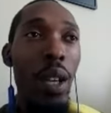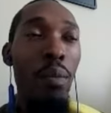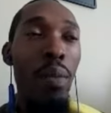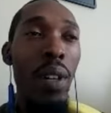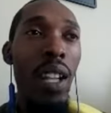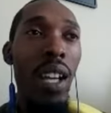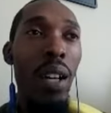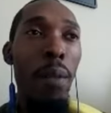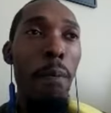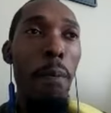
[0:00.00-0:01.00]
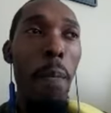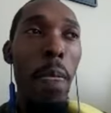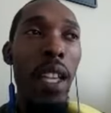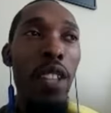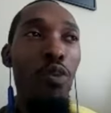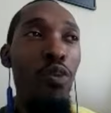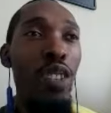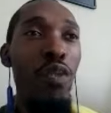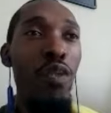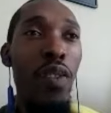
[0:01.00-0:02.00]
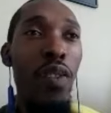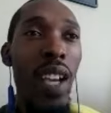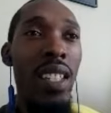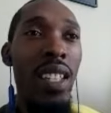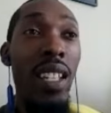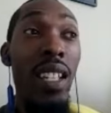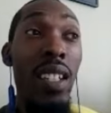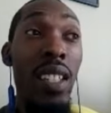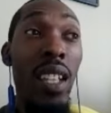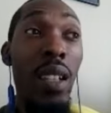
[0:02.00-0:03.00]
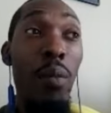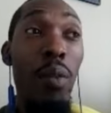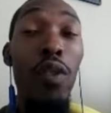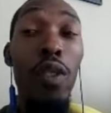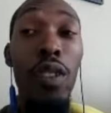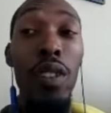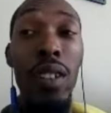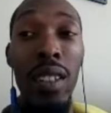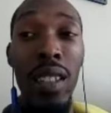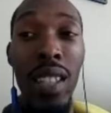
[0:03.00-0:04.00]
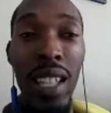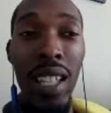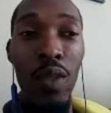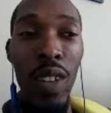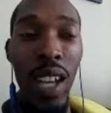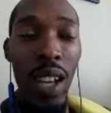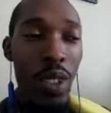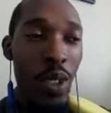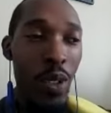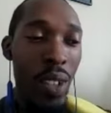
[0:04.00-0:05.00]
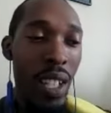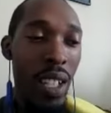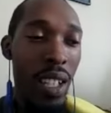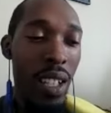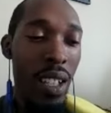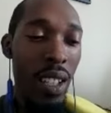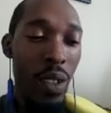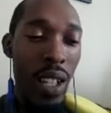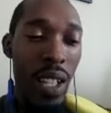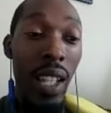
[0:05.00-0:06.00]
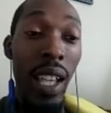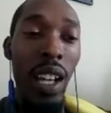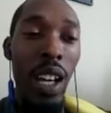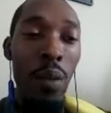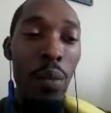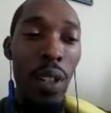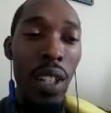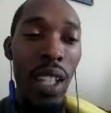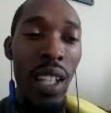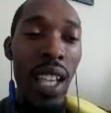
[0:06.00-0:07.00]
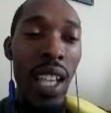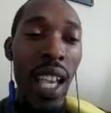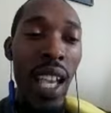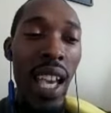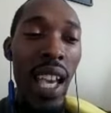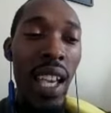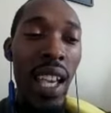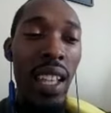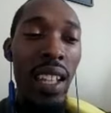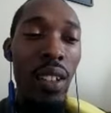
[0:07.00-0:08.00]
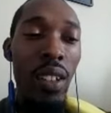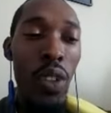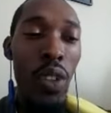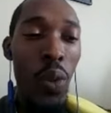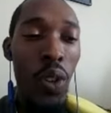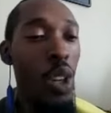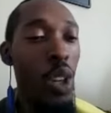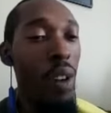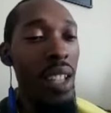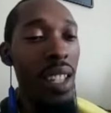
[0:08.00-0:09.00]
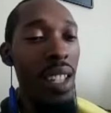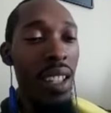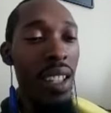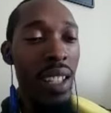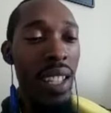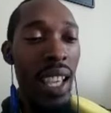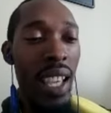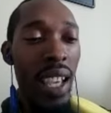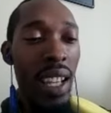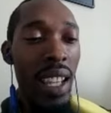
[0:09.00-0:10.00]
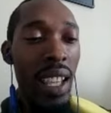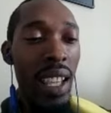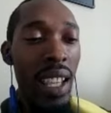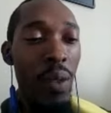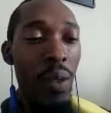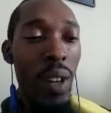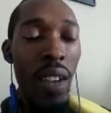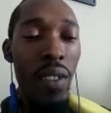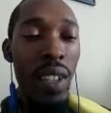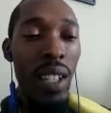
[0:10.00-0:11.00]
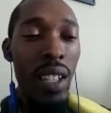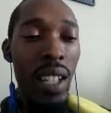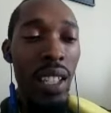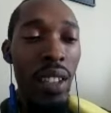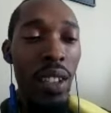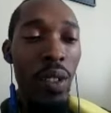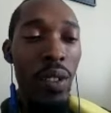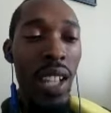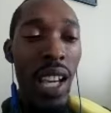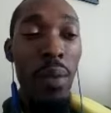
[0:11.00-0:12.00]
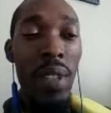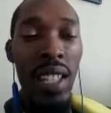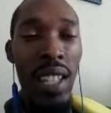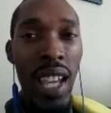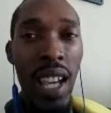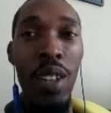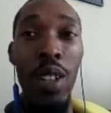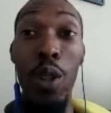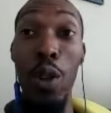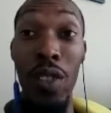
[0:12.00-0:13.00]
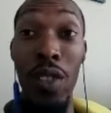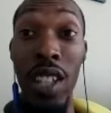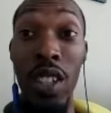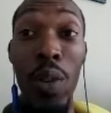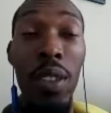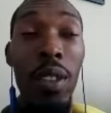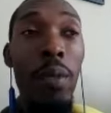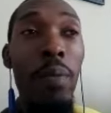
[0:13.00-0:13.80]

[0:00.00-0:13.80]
But um, it's really, really fascinating because, like, before this, I was doing, uh, you know, a client onboarding, and we switched our process on that, and we're having, like, you know, time to sit down and go over things with them.